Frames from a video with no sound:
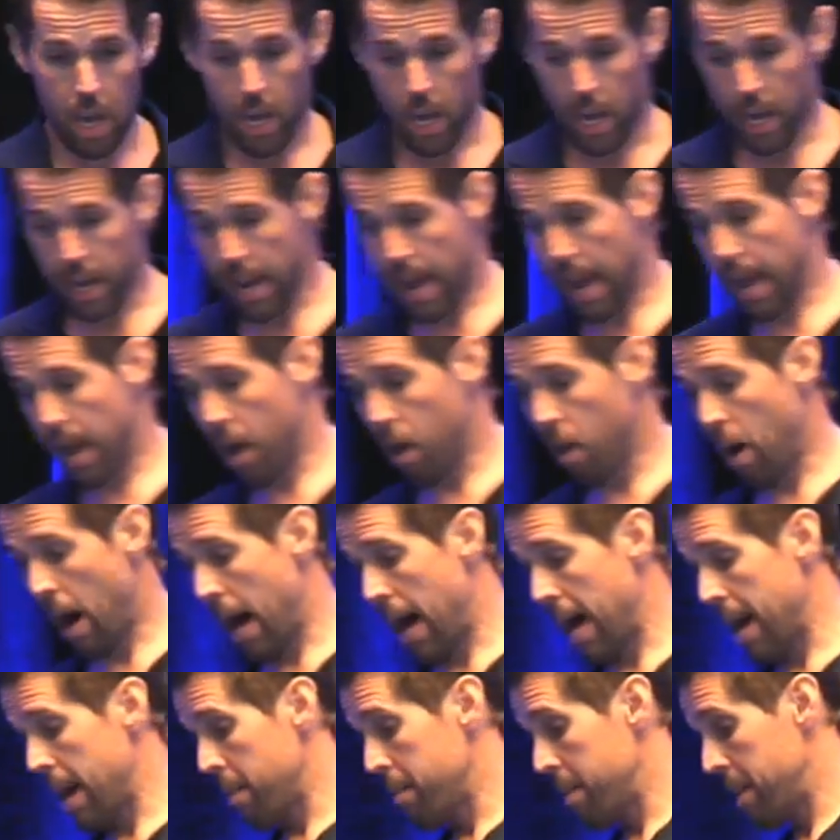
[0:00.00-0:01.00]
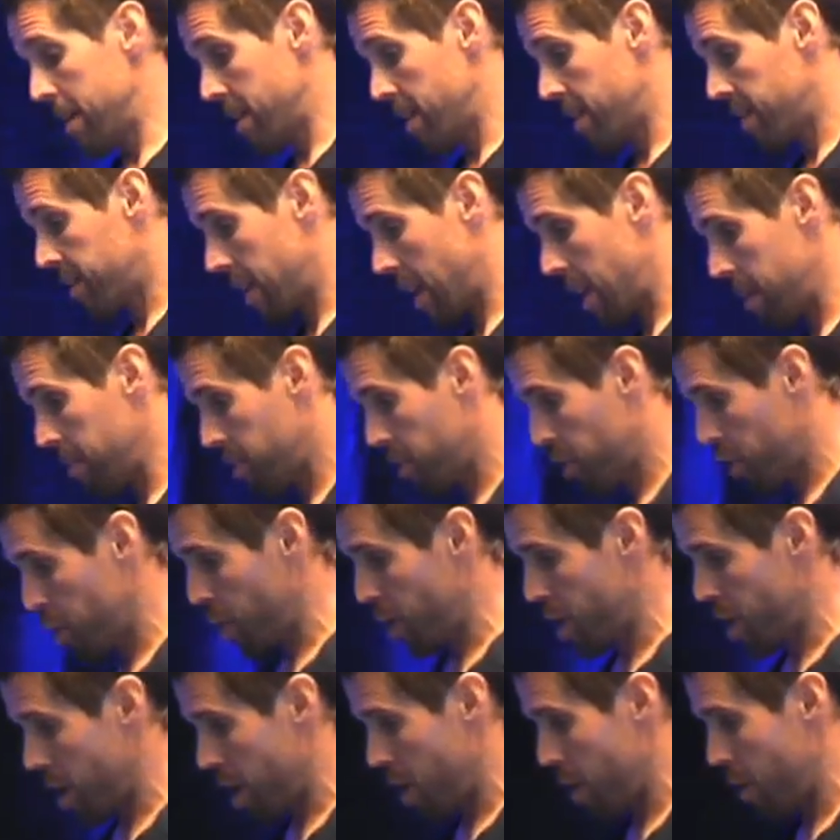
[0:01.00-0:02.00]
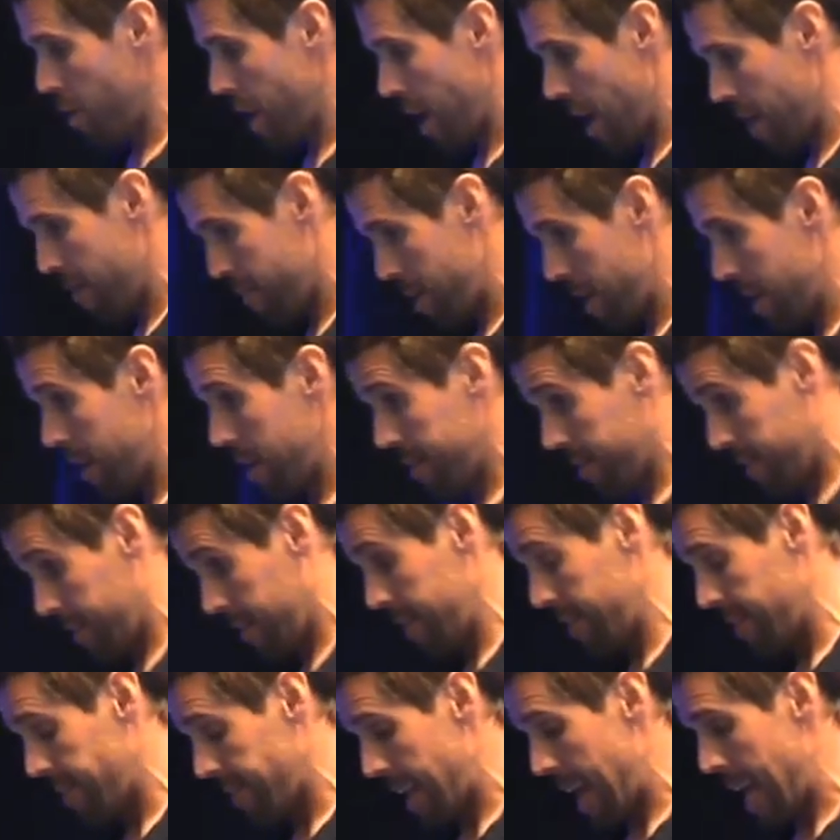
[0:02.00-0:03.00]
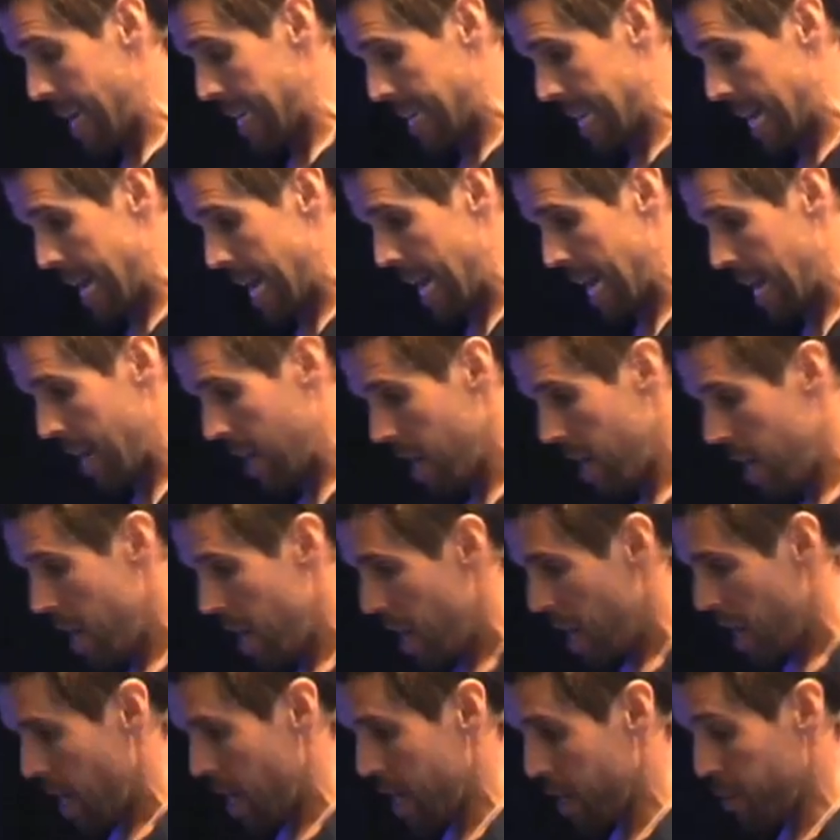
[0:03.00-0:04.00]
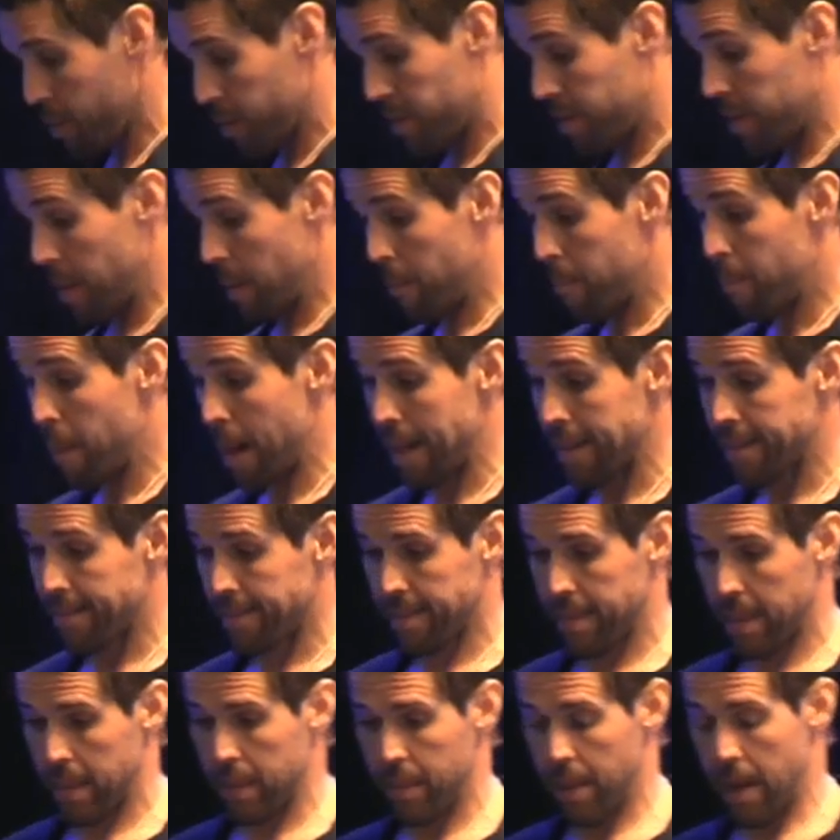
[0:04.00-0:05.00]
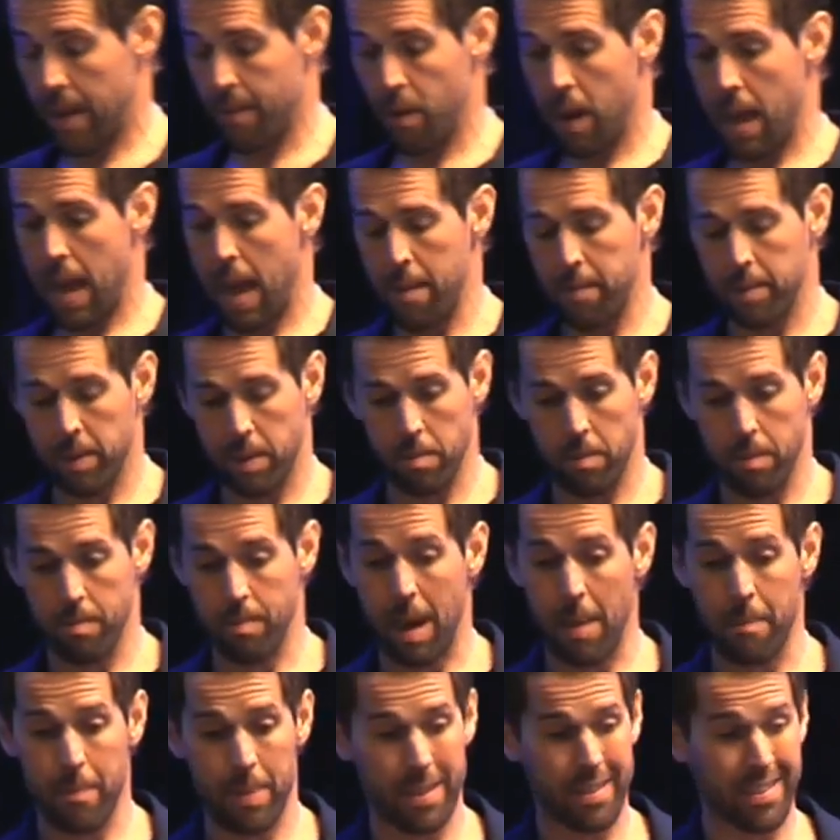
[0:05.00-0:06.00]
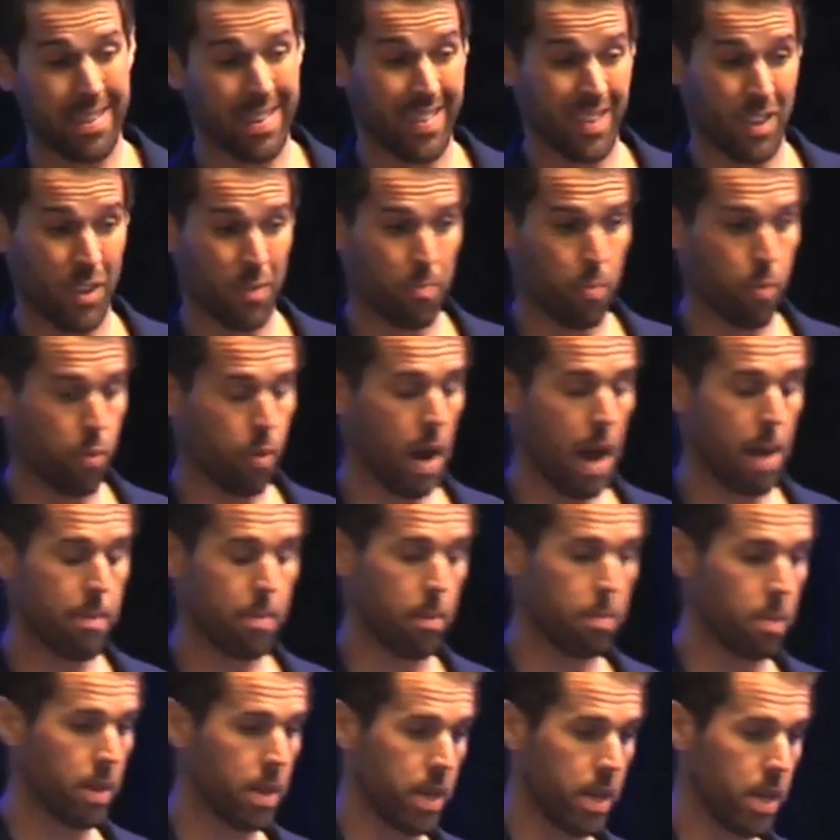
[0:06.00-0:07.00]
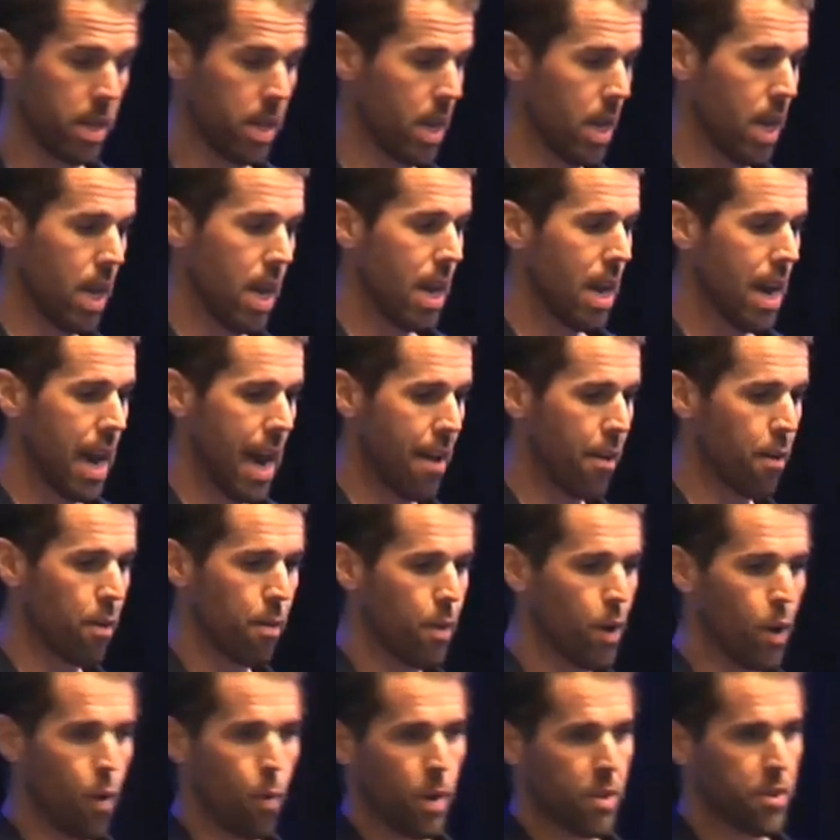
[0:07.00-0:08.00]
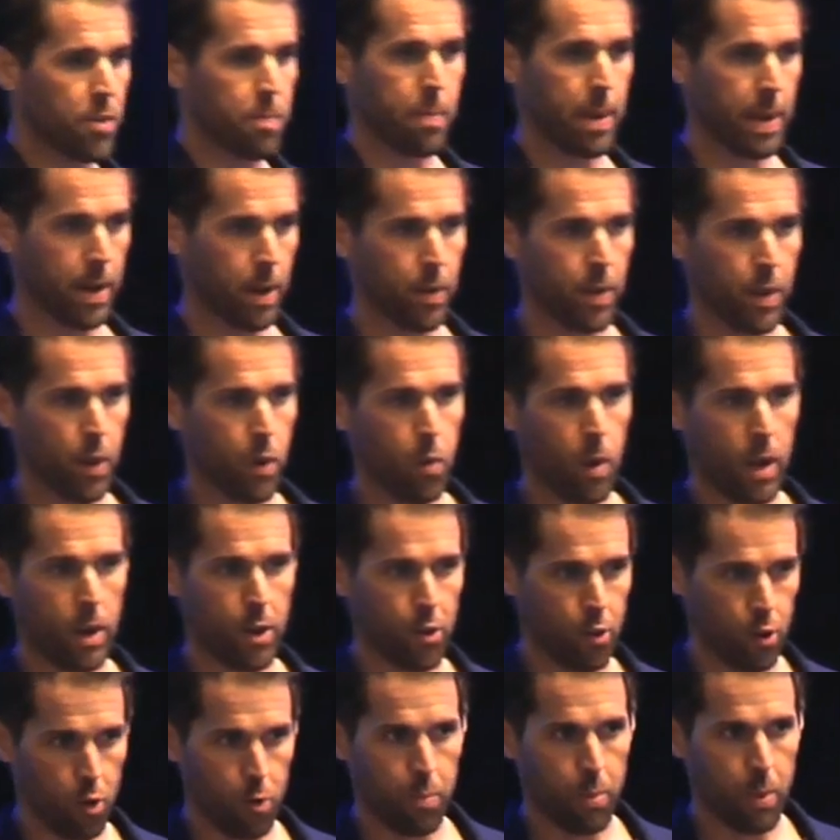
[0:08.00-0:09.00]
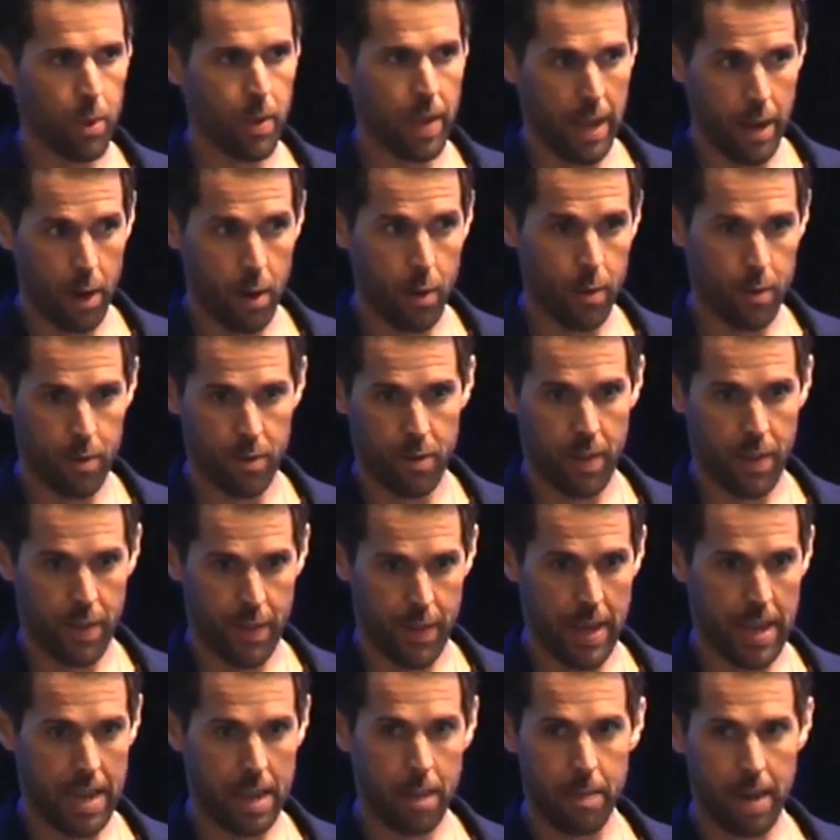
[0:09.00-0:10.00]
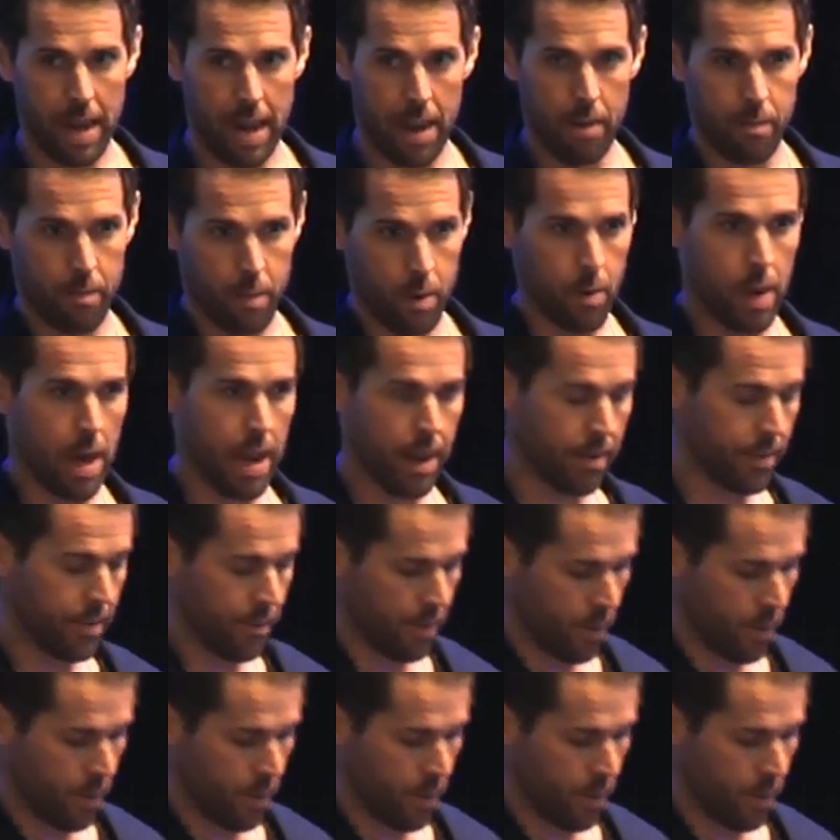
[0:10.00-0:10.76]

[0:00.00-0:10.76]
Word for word: And now I am in the same studio that I've been in since that day. And it was the best thing that ever happened to me. My business is probably, I don't know what's bigger than quadrupled. I know there's a thing, but I don't know how to